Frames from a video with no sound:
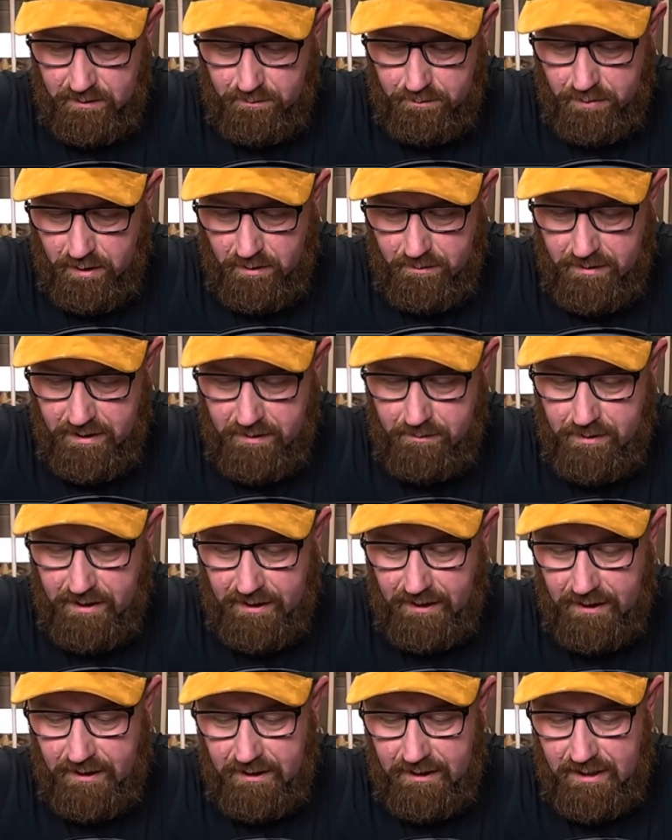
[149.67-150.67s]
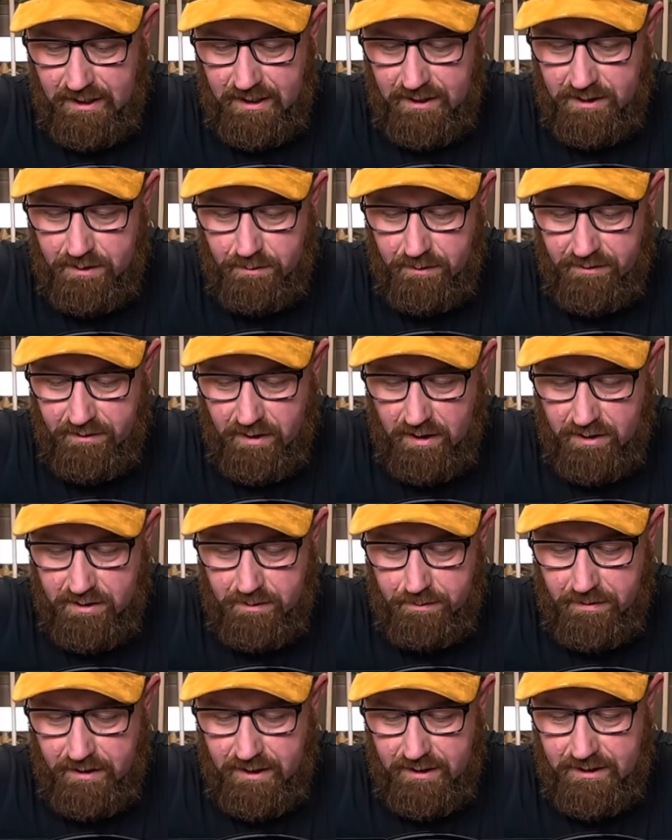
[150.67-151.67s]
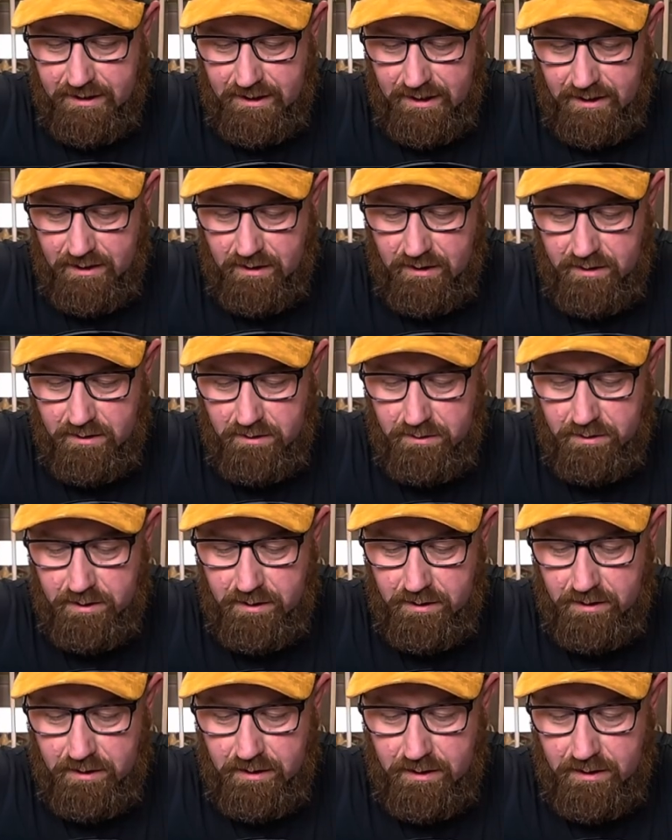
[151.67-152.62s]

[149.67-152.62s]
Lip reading: Pop that back in there. So we've got a spare set of those.